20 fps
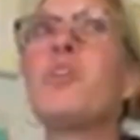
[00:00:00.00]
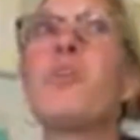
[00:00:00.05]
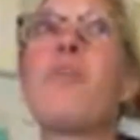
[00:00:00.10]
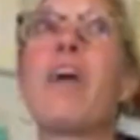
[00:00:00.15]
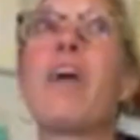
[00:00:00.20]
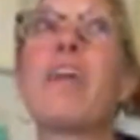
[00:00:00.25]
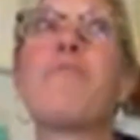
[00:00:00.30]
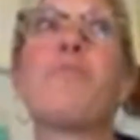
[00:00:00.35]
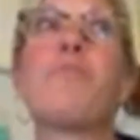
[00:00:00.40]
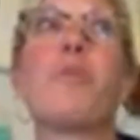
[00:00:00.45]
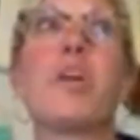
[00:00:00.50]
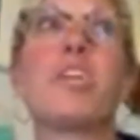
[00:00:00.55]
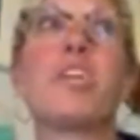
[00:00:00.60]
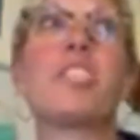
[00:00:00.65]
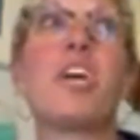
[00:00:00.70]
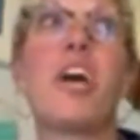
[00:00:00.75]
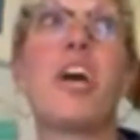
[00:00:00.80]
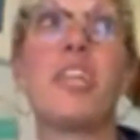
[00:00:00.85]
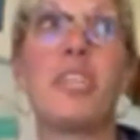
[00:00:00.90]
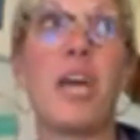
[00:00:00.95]
I have worked
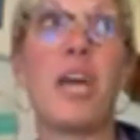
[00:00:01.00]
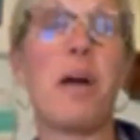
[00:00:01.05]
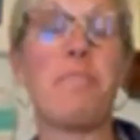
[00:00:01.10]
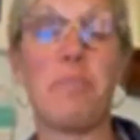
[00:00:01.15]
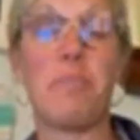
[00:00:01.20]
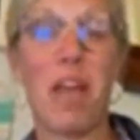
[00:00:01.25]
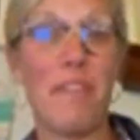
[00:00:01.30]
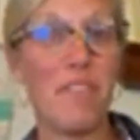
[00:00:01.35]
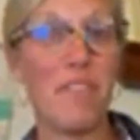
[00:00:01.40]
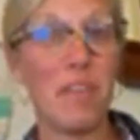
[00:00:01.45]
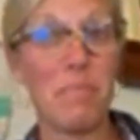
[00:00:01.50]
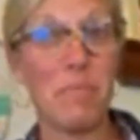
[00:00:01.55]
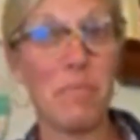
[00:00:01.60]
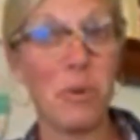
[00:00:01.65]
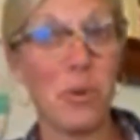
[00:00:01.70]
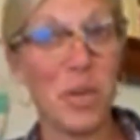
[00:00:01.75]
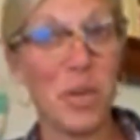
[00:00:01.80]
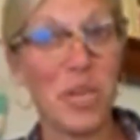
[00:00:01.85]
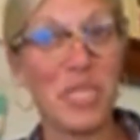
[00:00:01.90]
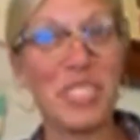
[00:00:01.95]
on nonprofit
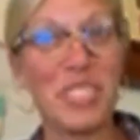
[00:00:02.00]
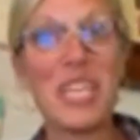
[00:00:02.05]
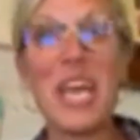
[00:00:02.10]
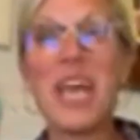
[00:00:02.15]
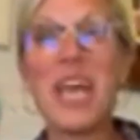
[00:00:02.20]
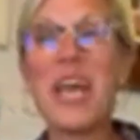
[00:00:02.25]
boards